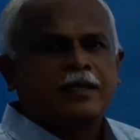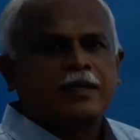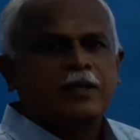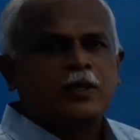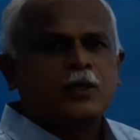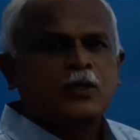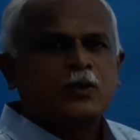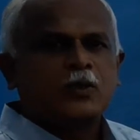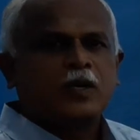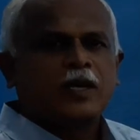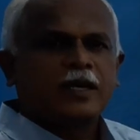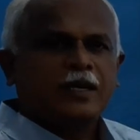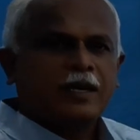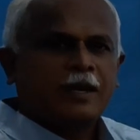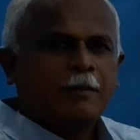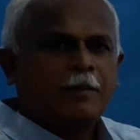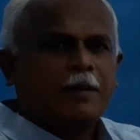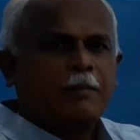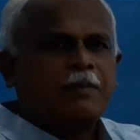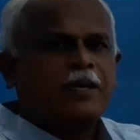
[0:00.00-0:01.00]
those who
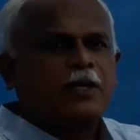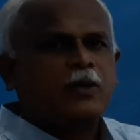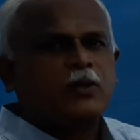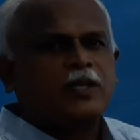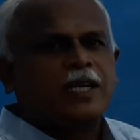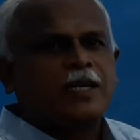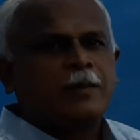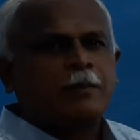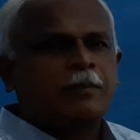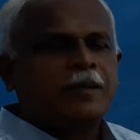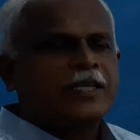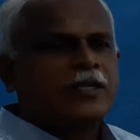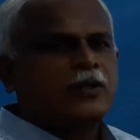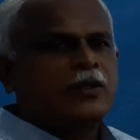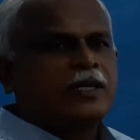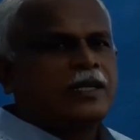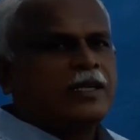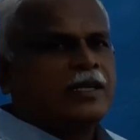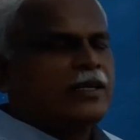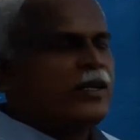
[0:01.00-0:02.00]
are member to that
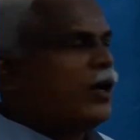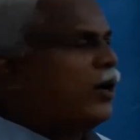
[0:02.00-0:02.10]
particular